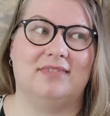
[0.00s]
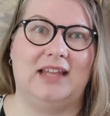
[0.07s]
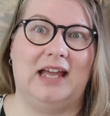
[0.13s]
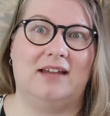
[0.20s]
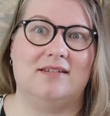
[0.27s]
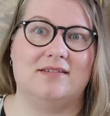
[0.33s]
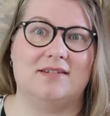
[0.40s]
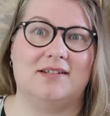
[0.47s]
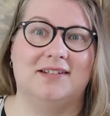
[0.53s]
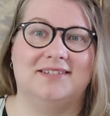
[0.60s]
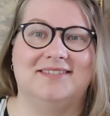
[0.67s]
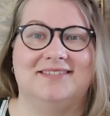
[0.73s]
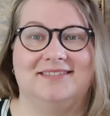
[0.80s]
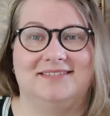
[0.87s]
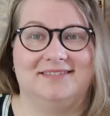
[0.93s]
and
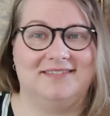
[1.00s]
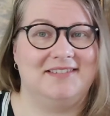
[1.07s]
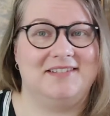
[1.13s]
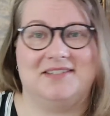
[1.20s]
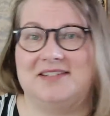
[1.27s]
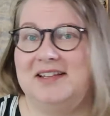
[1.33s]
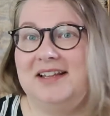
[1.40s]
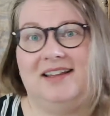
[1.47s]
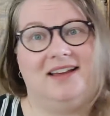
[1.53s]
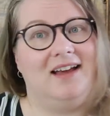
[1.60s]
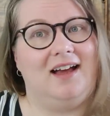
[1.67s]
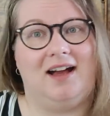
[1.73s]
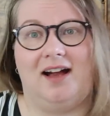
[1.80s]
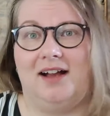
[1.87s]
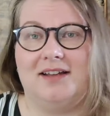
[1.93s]

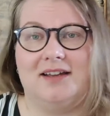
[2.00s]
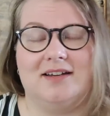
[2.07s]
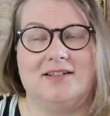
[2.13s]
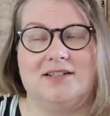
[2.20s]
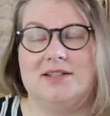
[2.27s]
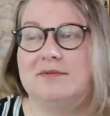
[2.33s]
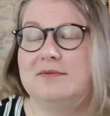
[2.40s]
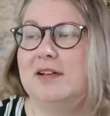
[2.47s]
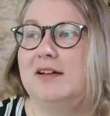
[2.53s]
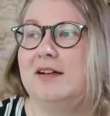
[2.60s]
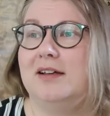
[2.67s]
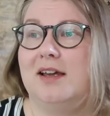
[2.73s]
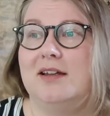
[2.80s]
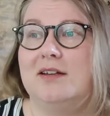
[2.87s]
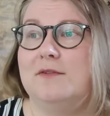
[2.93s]
I got it
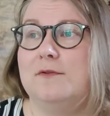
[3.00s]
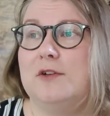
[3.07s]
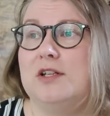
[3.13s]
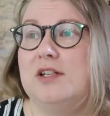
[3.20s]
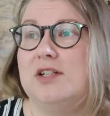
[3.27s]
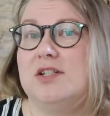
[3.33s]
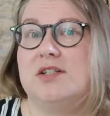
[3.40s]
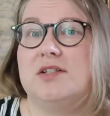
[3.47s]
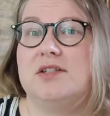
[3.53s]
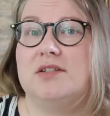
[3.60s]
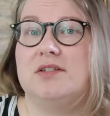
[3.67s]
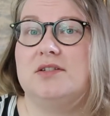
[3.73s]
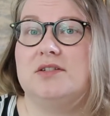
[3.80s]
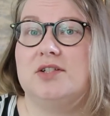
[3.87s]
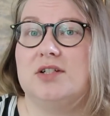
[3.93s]
finished
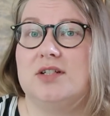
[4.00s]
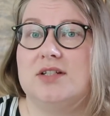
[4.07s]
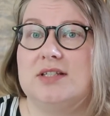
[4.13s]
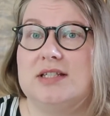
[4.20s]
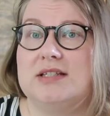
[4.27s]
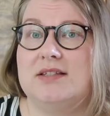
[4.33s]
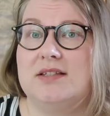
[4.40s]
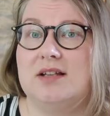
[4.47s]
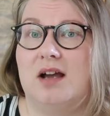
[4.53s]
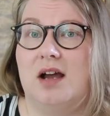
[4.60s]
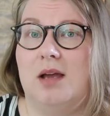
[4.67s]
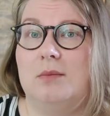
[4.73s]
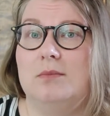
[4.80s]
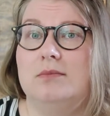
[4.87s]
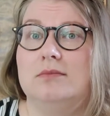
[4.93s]
just in
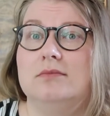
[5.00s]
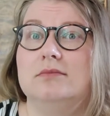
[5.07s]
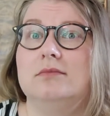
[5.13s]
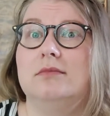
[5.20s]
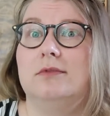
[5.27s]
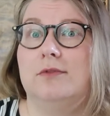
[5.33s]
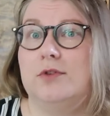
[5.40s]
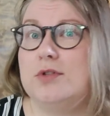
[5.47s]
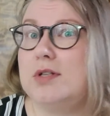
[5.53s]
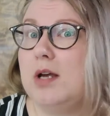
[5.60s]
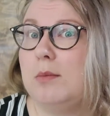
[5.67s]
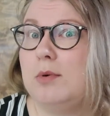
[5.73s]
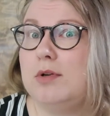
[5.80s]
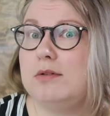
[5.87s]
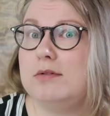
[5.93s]
time for
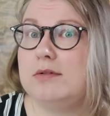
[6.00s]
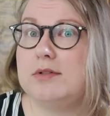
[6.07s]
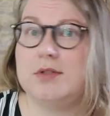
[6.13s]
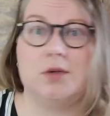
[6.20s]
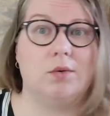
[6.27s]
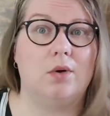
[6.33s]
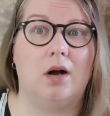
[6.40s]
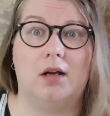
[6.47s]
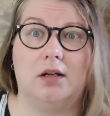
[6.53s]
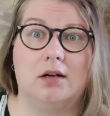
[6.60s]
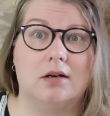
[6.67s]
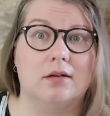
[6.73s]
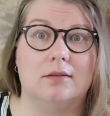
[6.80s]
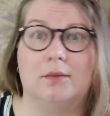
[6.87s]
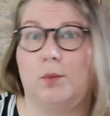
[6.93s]
summer, so I
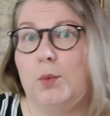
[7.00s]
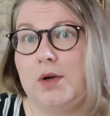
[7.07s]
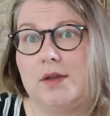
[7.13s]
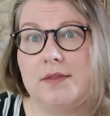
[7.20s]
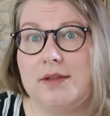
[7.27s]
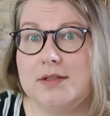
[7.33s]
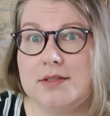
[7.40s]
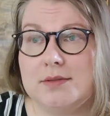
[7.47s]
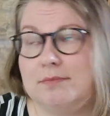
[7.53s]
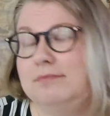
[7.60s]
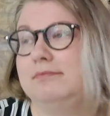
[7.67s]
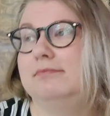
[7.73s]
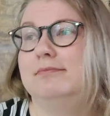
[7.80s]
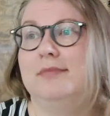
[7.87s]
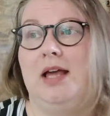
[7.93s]
can't wear this
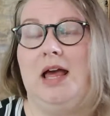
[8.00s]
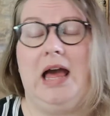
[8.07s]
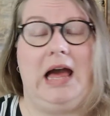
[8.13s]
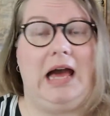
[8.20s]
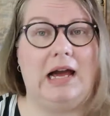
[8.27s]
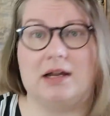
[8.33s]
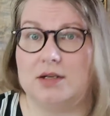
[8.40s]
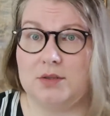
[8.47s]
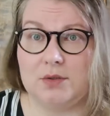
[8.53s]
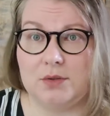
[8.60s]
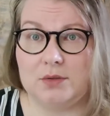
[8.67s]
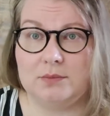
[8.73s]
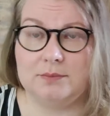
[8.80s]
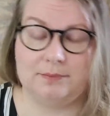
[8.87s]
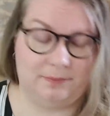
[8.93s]
at
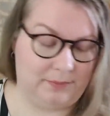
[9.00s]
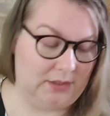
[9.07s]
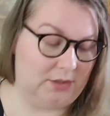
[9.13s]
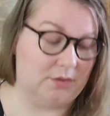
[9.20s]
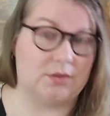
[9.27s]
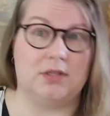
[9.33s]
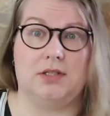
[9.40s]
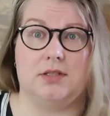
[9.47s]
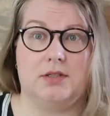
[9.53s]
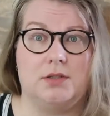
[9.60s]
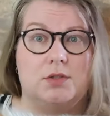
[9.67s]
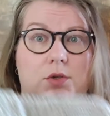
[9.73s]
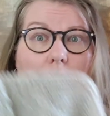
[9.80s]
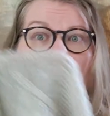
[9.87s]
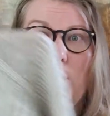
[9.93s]
all because it's
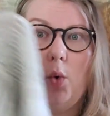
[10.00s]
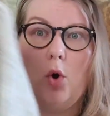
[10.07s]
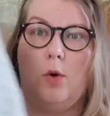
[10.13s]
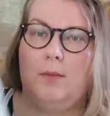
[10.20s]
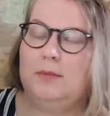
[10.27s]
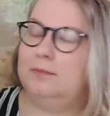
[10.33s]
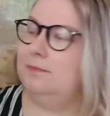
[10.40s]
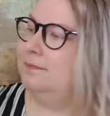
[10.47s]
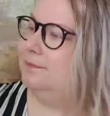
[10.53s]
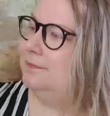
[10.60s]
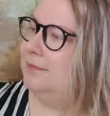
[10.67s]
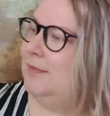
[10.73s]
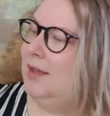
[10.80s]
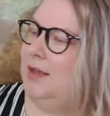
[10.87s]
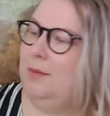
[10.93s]
so warm.
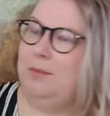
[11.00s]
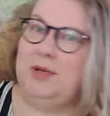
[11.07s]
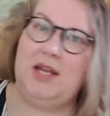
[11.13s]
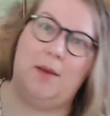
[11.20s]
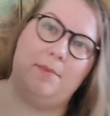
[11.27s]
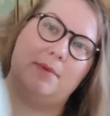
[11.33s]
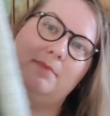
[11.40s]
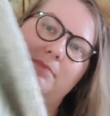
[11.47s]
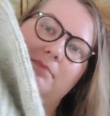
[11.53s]
But yeah,